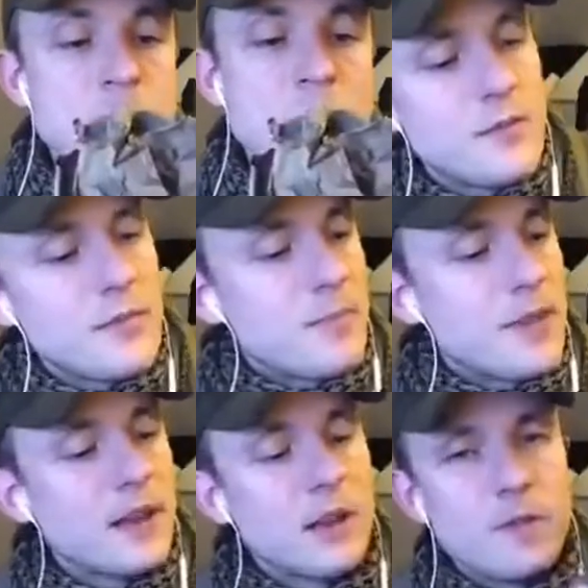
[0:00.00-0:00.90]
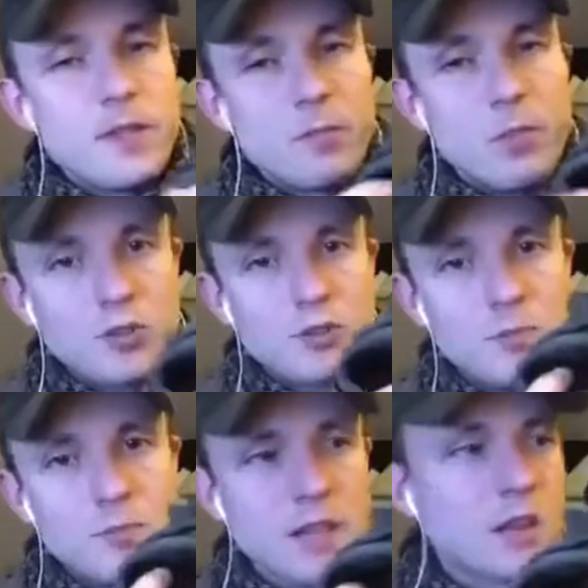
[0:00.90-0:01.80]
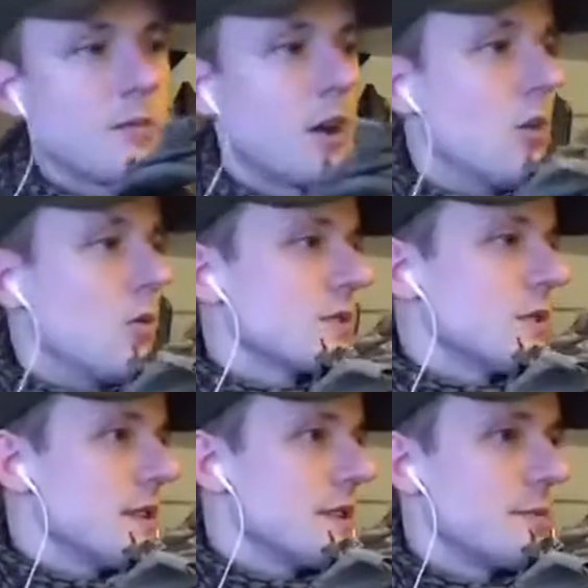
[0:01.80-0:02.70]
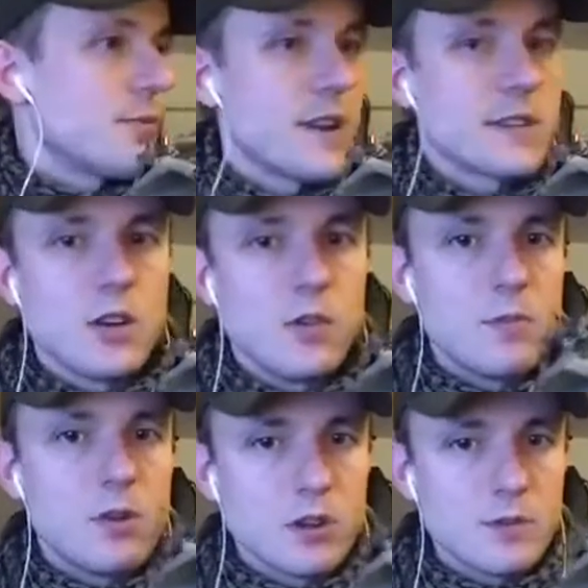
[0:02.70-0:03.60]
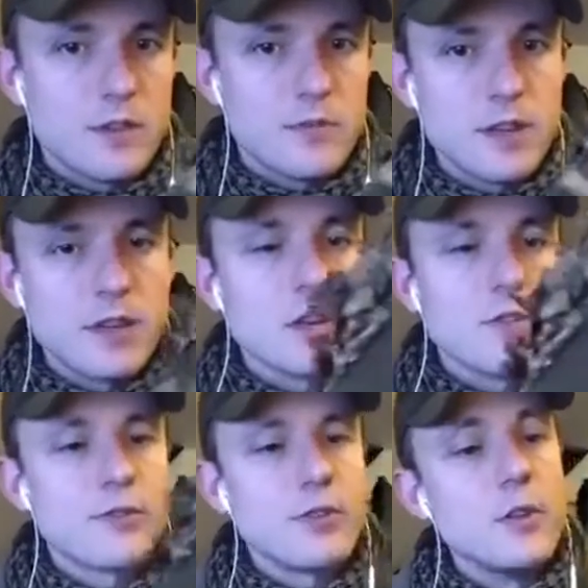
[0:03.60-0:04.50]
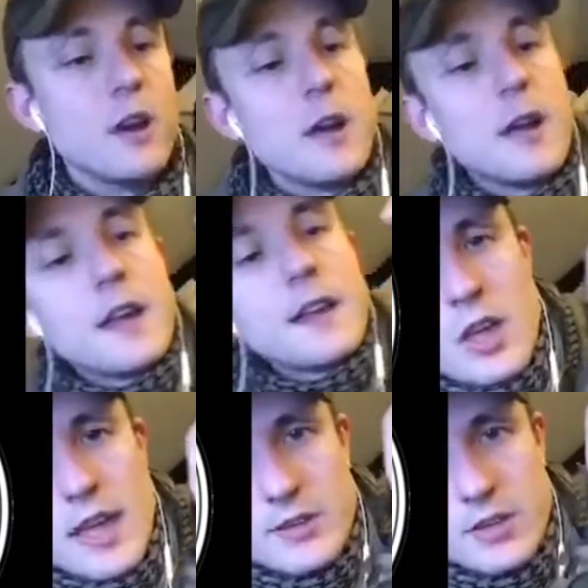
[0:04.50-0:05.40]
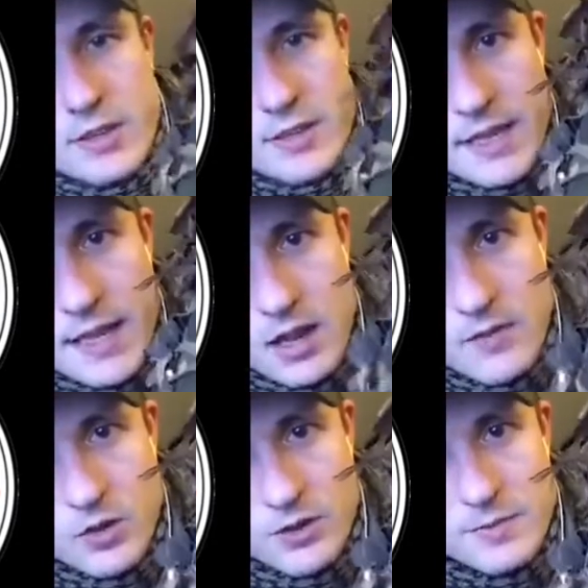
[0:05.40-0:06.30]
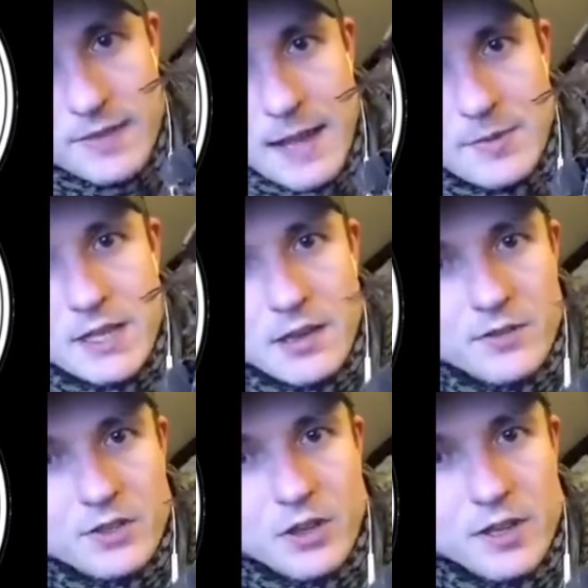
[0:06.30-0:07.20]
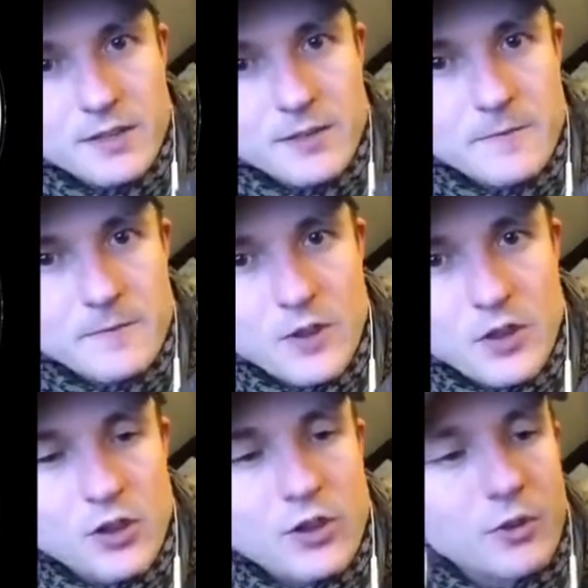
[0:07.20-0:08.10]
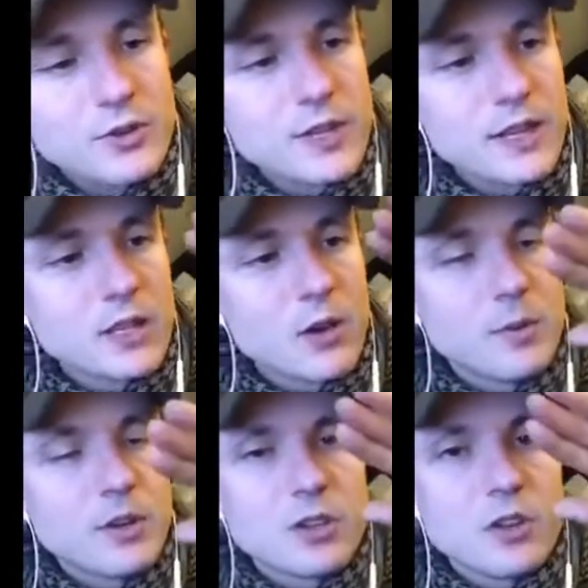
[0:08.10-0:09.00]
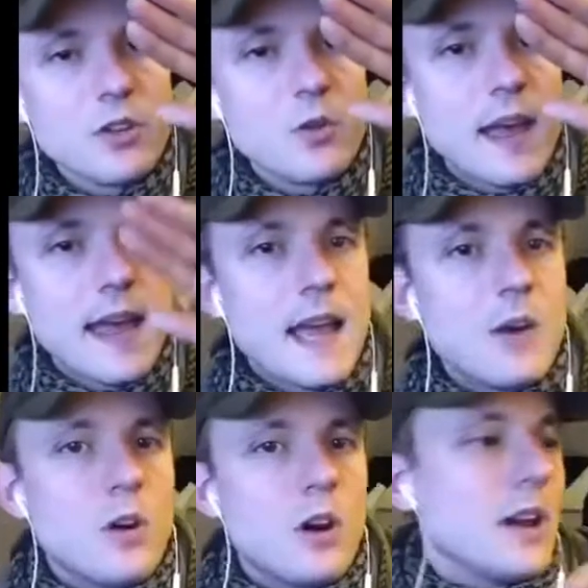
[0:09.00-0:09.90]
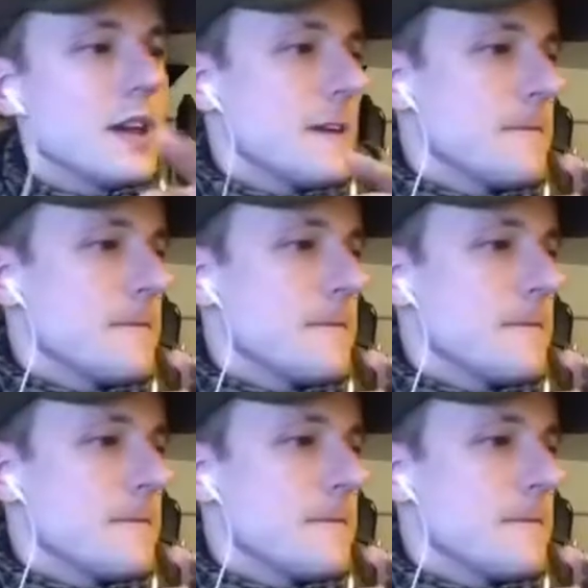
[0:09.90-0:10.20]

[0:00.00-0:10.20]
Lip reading: they're big enough in the bottom, big enough hole, so the suppressor of the Mark 23 can go through. Now, as you can see, I've got some gaps here I've started noticing. So I'm going to show you how I